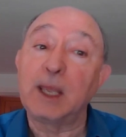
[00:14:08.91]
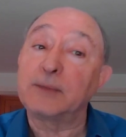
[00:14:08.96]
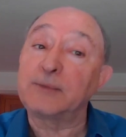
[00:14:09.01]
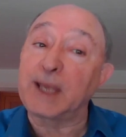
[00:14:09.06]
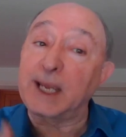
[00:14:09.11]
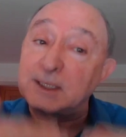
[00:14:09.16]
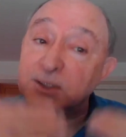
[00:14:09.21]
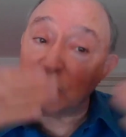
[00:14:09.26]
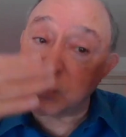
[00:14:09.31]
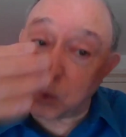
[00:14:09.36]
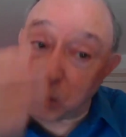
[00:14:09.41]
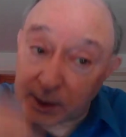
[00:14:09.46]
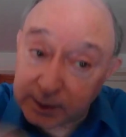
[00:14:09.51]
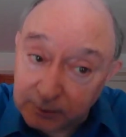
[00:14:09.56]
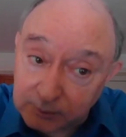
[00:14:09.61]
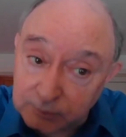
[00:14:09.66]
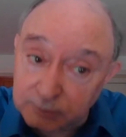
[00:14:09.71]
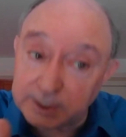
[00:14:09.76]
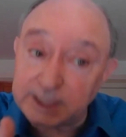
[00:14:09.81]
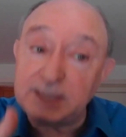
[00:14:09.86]
That's one
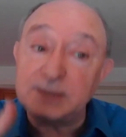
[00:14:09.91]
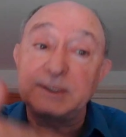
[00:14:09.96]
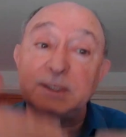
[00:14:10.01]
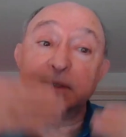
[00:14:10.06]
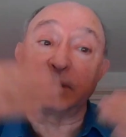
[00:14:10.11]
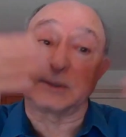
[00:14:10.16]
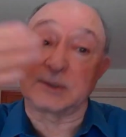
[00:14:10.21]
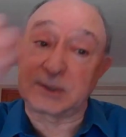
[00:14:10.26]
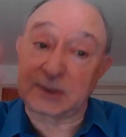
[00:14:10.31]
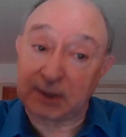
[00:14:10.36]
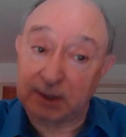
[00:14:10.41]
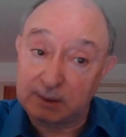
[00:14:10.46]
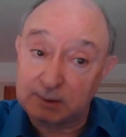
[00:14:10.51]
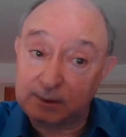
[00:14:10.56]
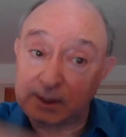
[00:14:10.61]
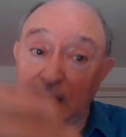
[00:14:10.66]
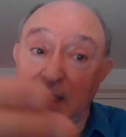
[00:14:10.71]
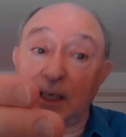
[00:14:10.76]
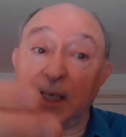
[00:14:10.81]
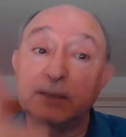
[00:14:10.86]
of the reasons
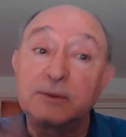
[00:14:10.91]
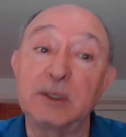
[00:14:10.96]
that I